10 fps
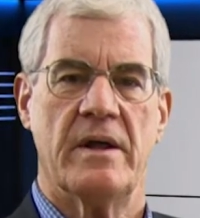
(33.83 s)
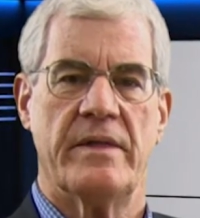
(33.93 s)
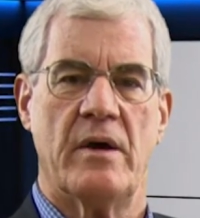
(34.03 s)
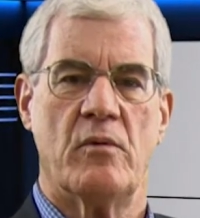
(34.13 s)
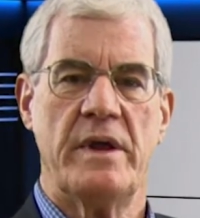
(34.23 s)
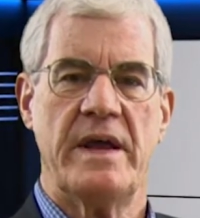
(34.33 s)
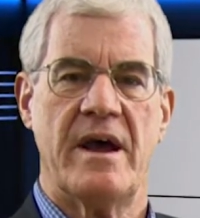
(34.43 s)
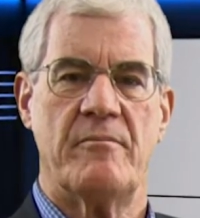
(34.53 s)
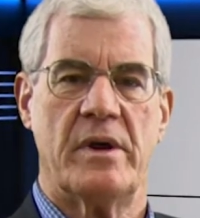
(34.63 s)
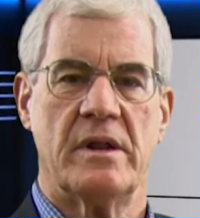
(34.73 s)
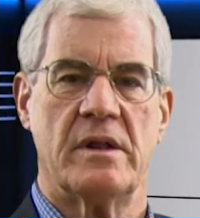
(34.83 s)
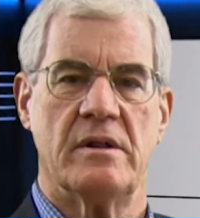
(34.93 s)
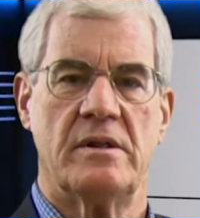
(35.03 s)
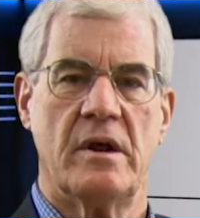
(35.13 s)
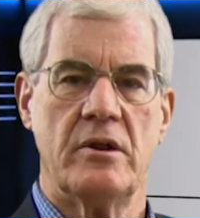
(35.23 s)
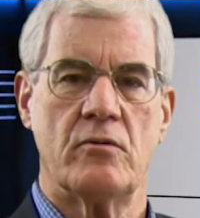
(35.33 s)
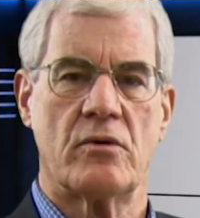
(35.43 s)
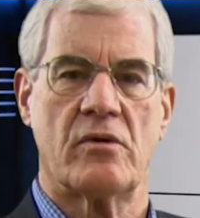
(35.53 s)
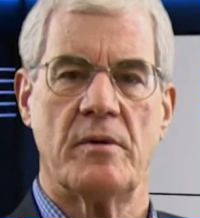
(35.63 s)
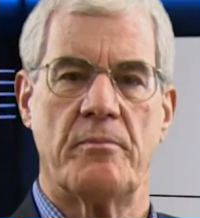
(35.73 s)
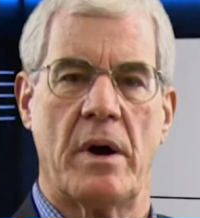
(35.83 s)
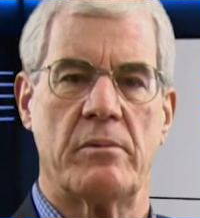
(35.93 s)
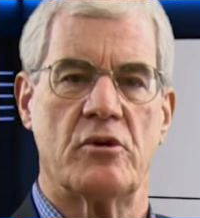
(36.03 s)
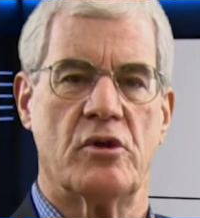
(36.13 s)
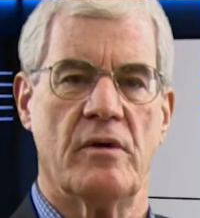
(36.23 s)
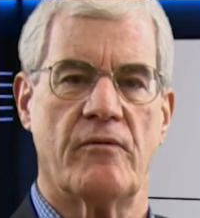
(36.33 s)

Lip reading: that we have been continuously publishing